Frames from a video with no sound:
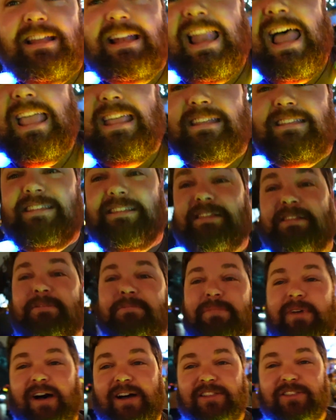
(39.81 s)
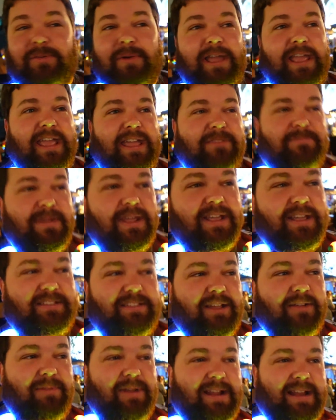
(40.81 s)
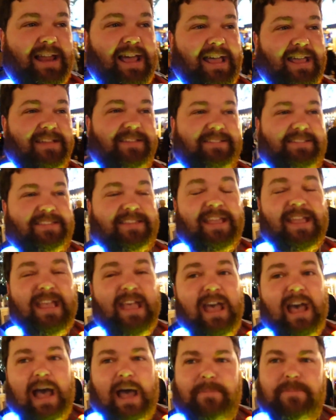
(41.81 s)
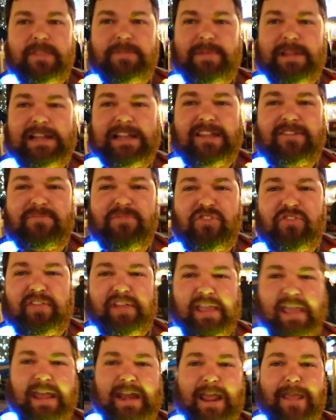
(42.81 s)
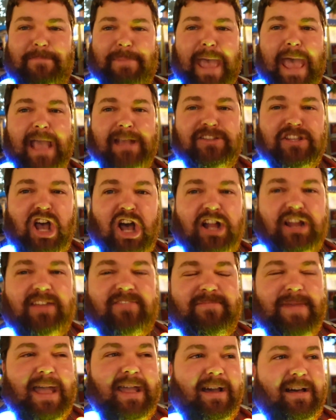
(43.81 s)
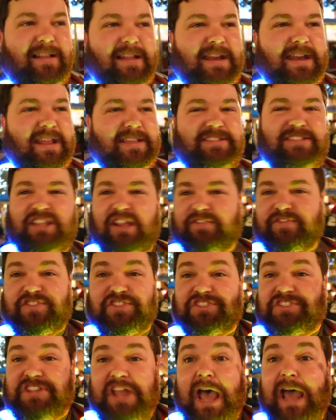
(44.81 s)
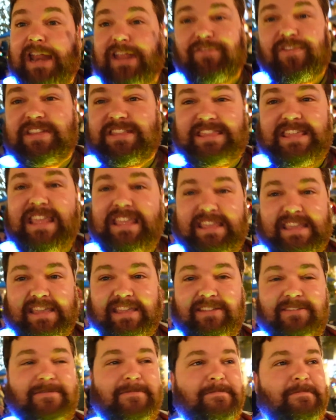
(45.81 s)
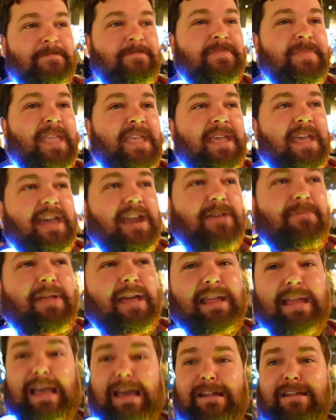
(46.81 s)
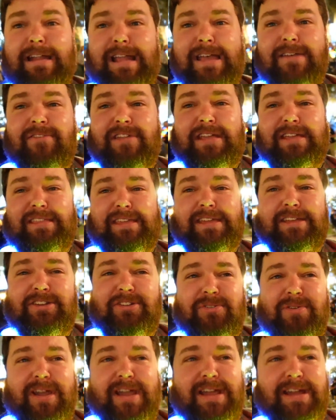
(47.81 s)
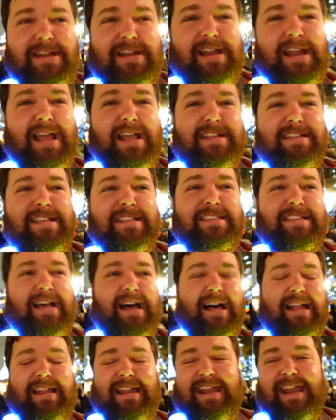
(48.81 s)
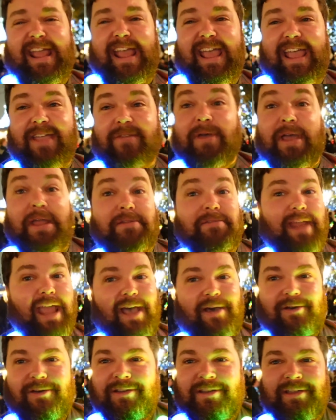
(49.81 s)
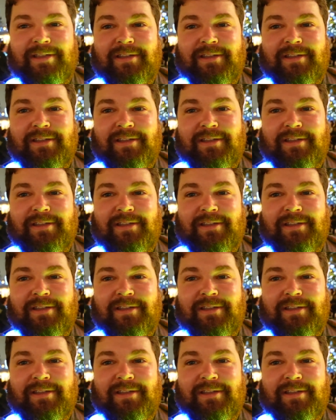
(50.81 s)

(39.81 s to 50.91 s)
lights on the way in because I realized I'm in the middle of moving and I packed all of my holiday stuff just not even thinking. And I'm like, I don't have anything to wear tonight. It's holiday. When now,